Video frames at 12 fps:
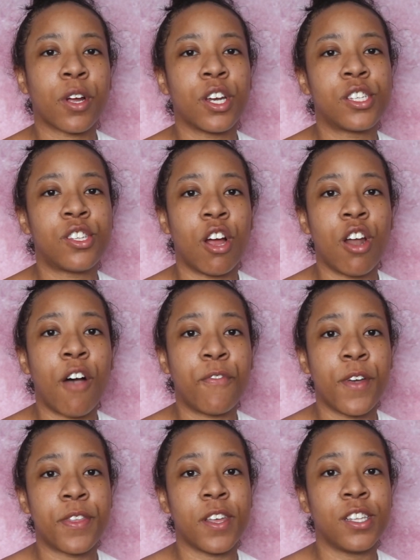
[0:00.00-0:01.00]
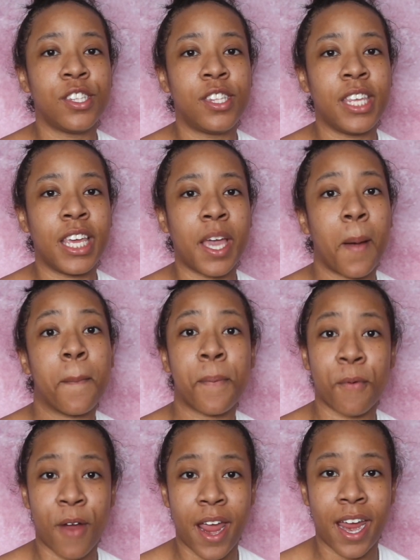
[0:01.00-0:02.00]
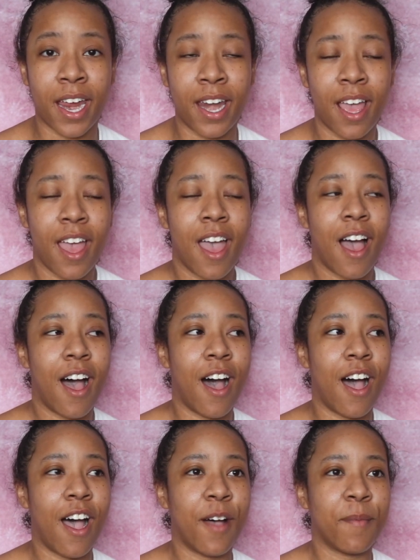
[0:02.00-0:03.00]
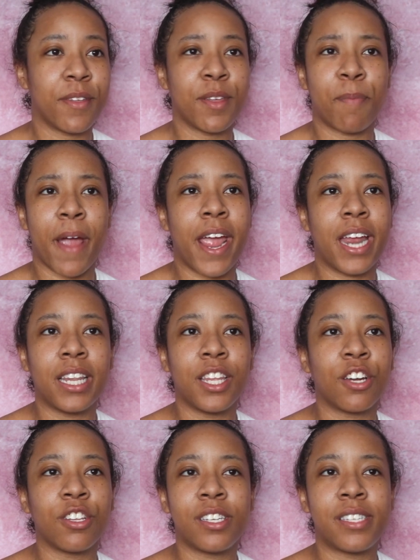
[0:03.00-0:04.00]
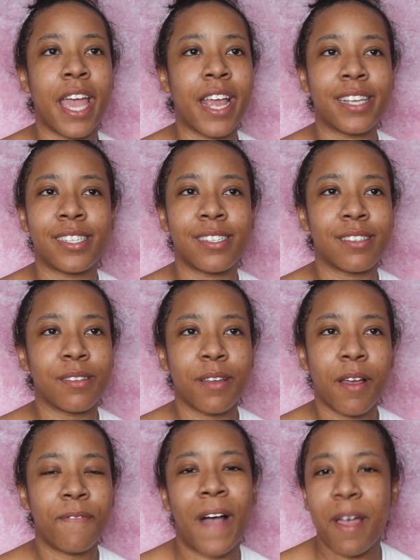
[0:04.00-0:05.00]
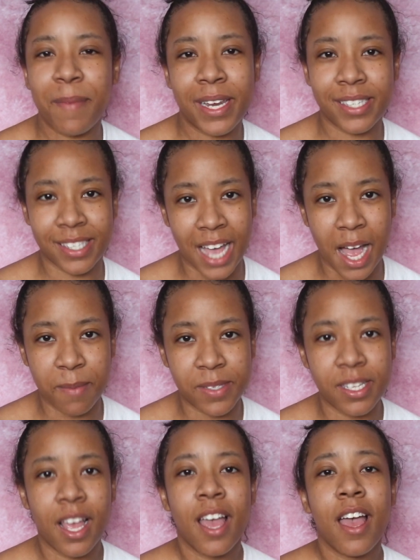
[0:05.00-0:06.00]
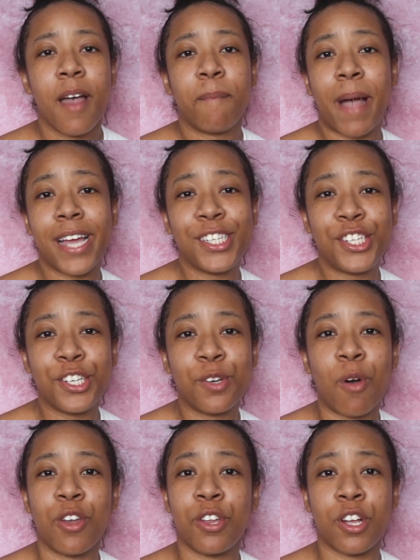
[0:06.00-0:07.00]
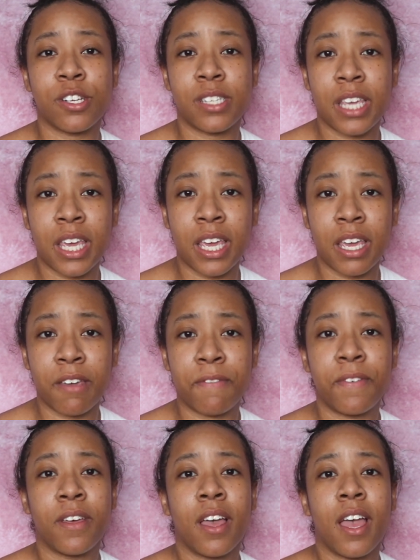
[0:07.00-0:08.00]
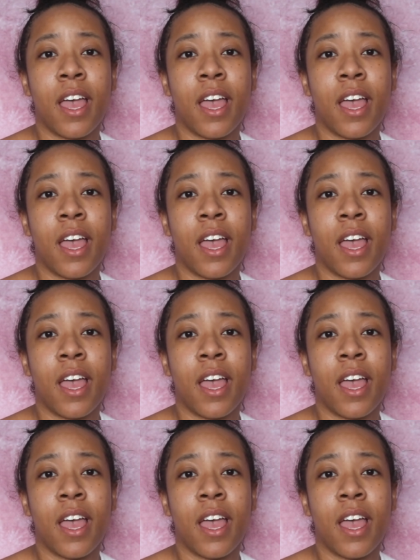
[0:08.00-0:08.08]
we're gonna start off with the braid. The braid literally takes 5 minutes tops. Mind you, on New Year's Eve,